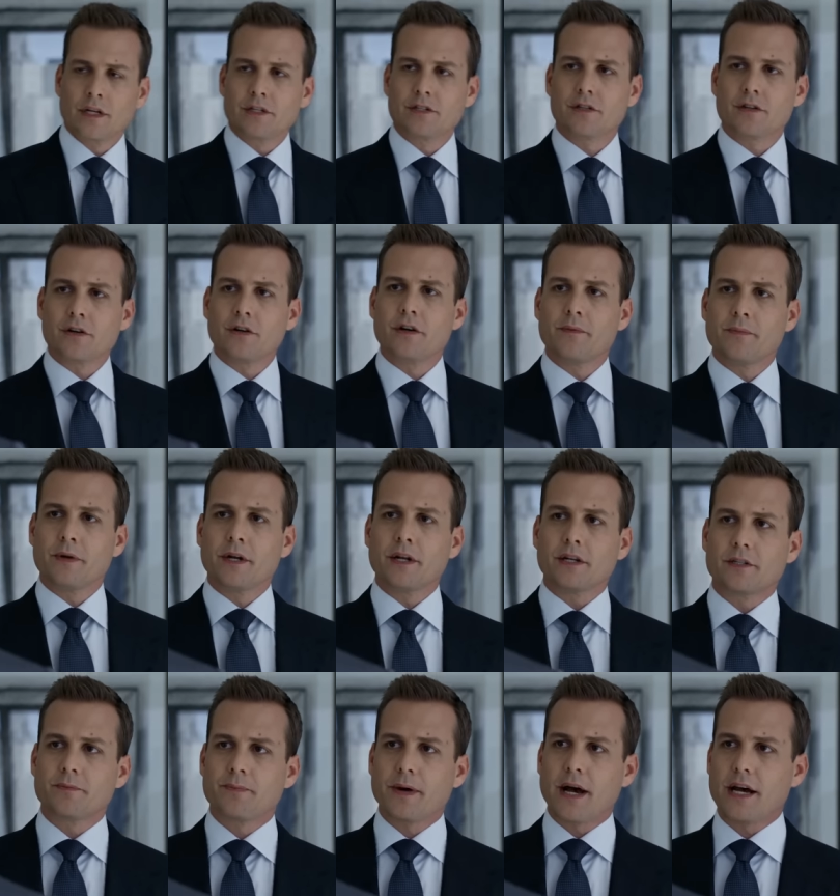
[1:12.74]
It's 30
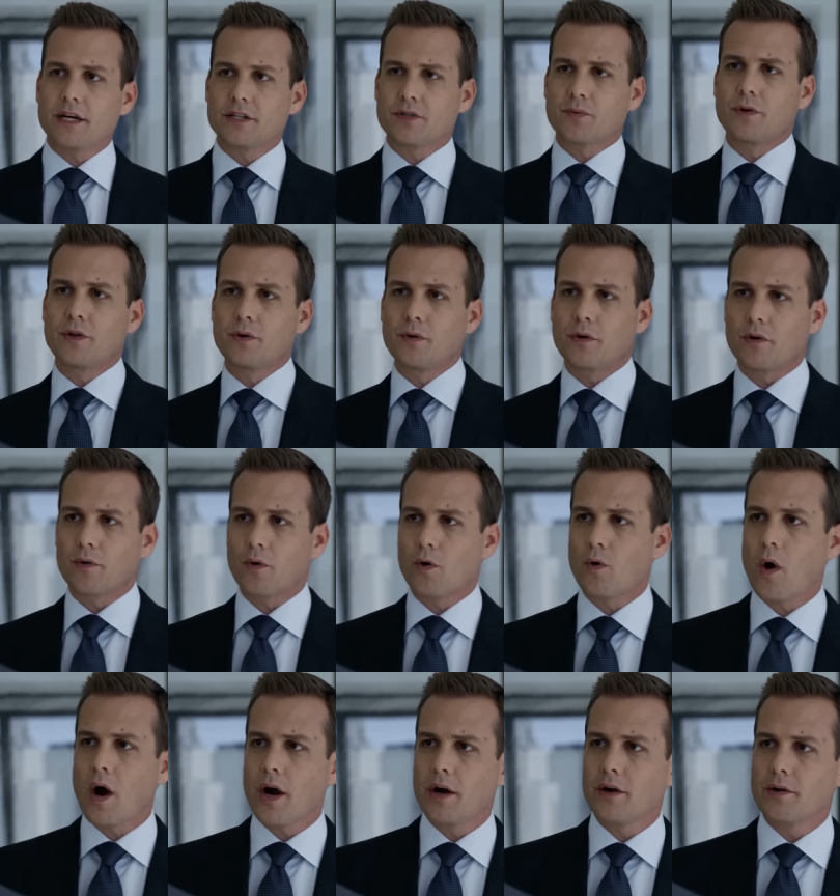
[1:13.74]
minutes past when you are
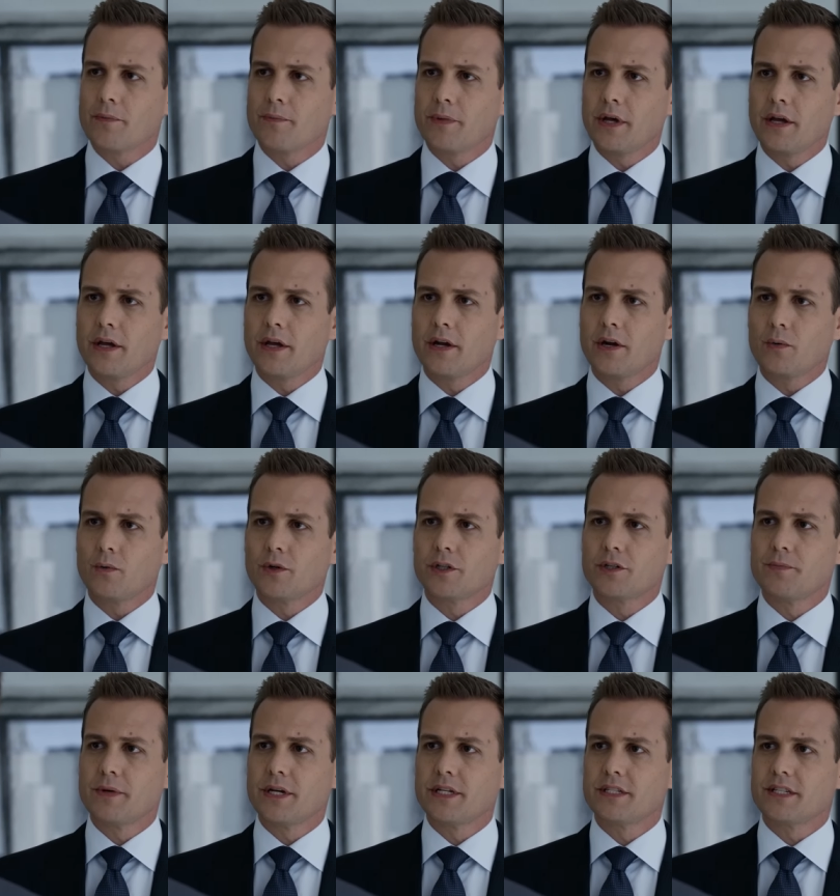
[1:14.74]
required to be here,
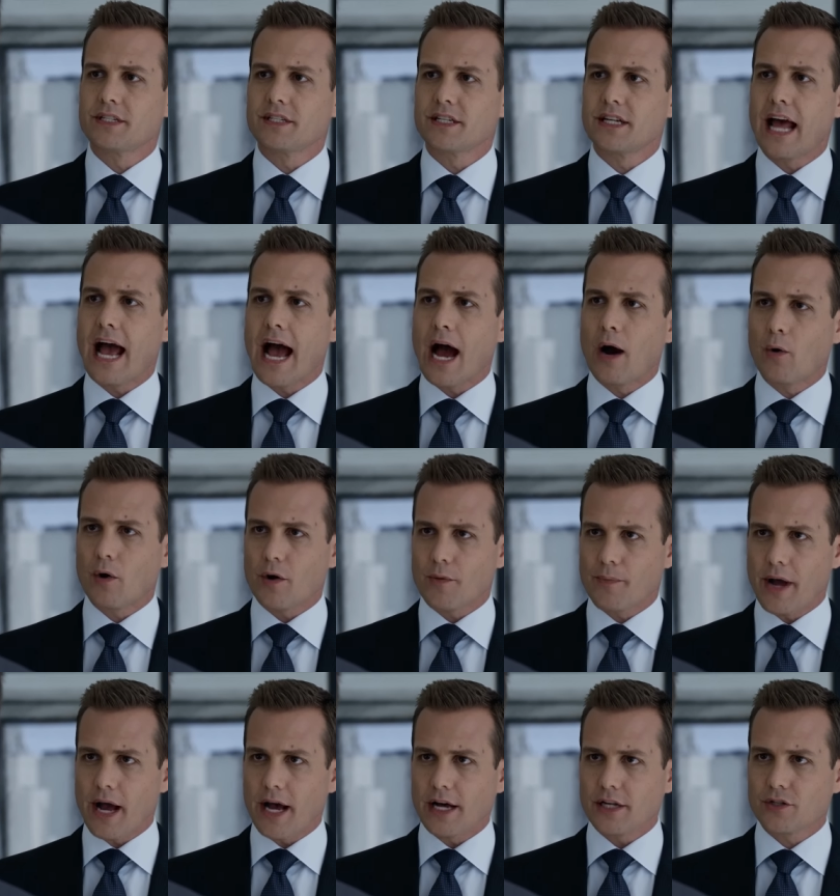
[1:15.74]
which means it's an hour
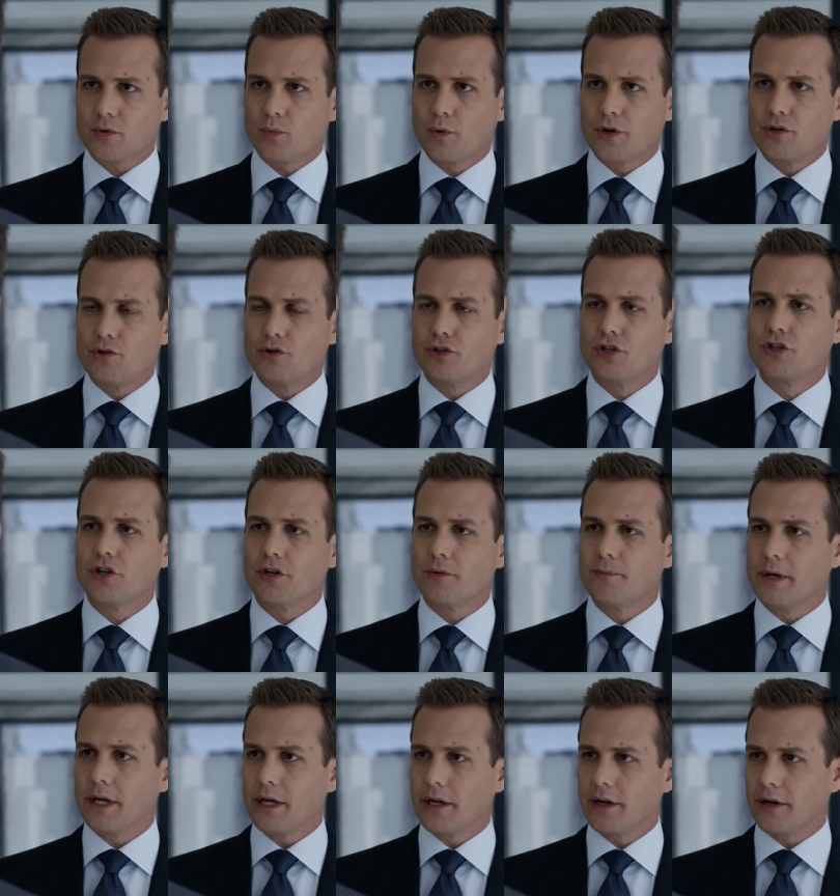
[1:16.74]
past when you should be